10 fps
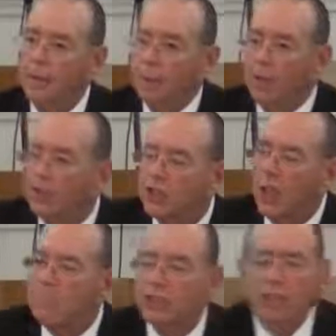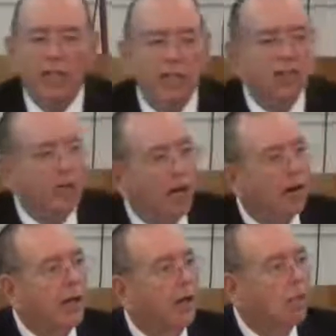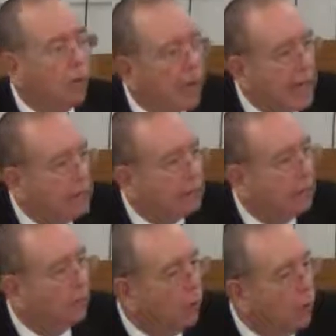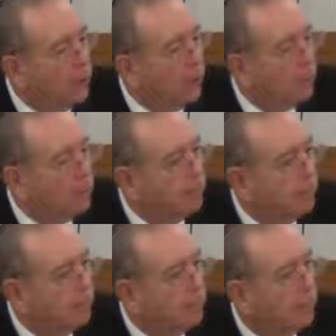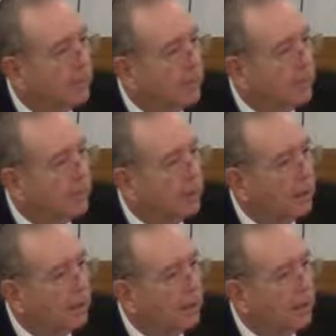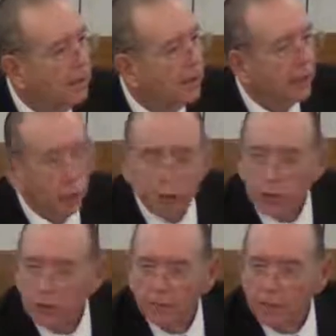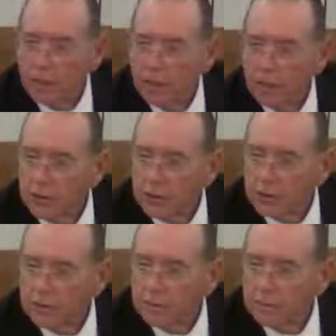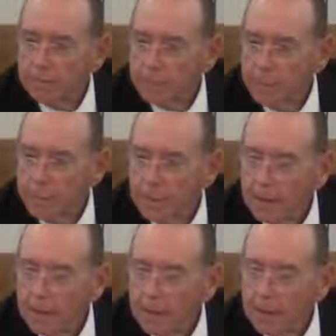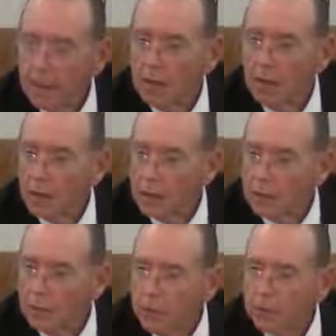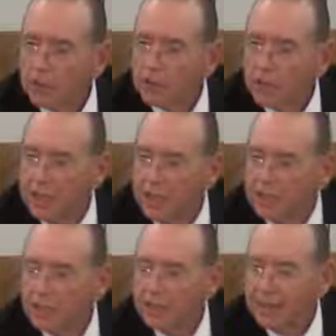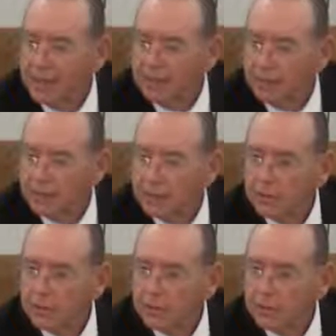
But some sins carry a weight with them that an ocean of tears can't wash away the stains and guilt